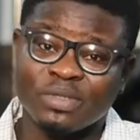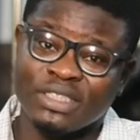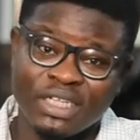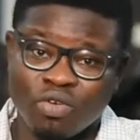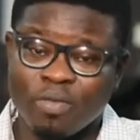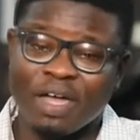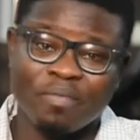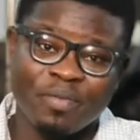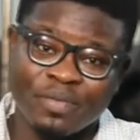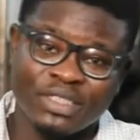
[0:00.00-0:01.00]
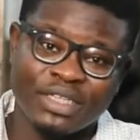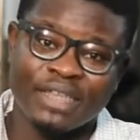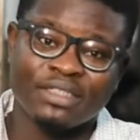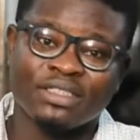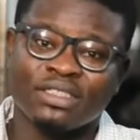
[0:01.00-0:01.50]
patients, low back pain
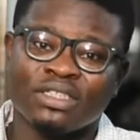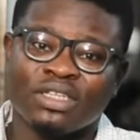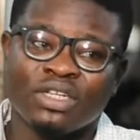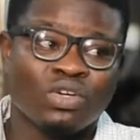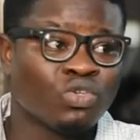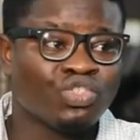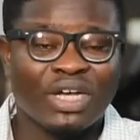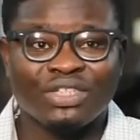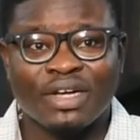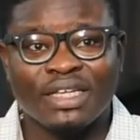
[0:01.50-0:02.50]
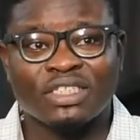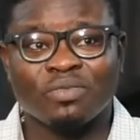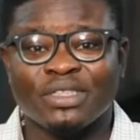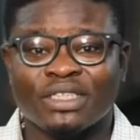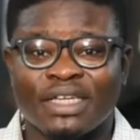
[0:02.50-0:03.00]
patients,
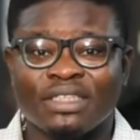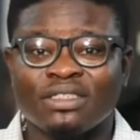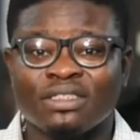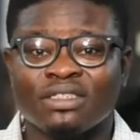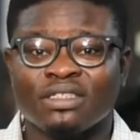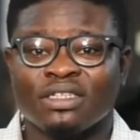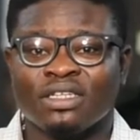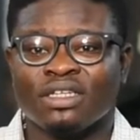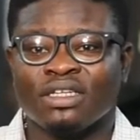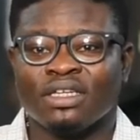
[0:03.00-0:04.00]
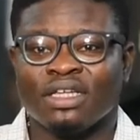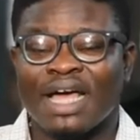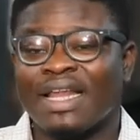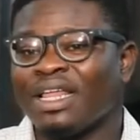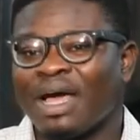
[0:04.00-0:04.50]
osteoarthritis patients,
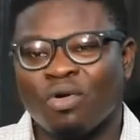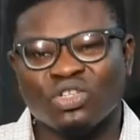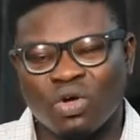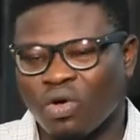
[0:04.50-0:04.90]
and amongst